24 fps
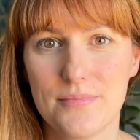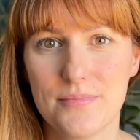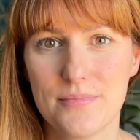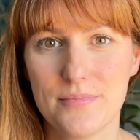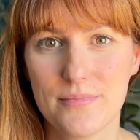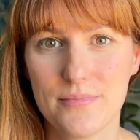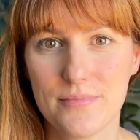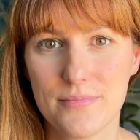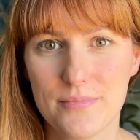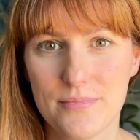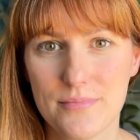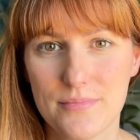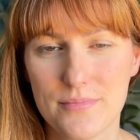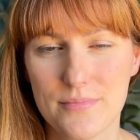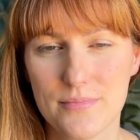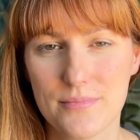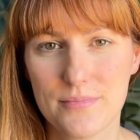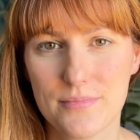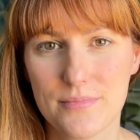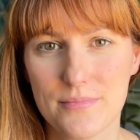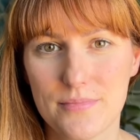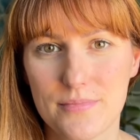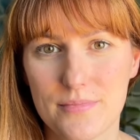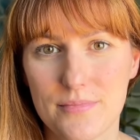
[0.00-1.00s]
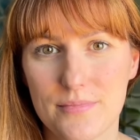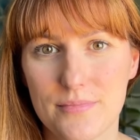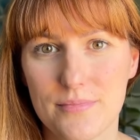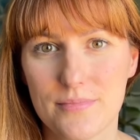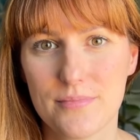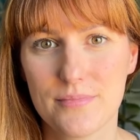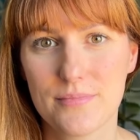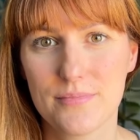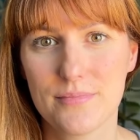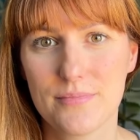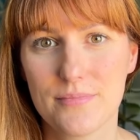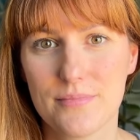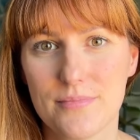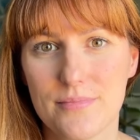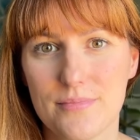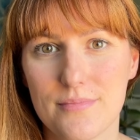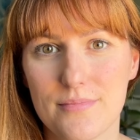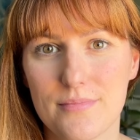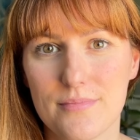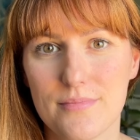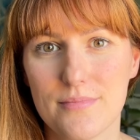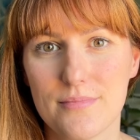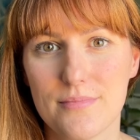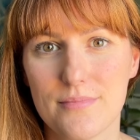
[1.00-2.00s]

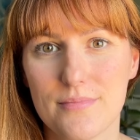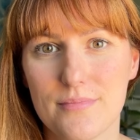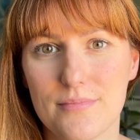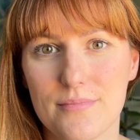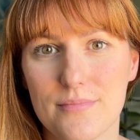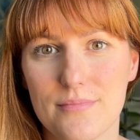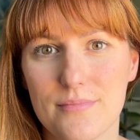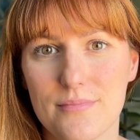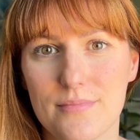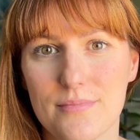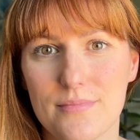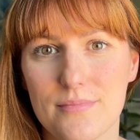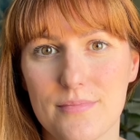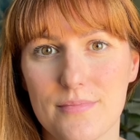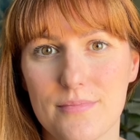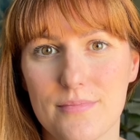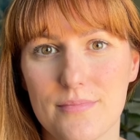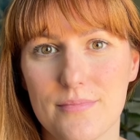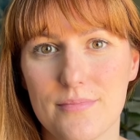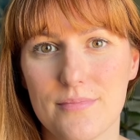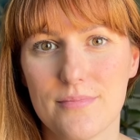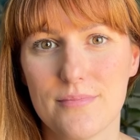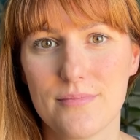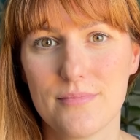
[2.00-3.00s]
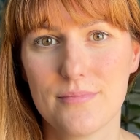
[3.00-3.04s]
(no one is talking)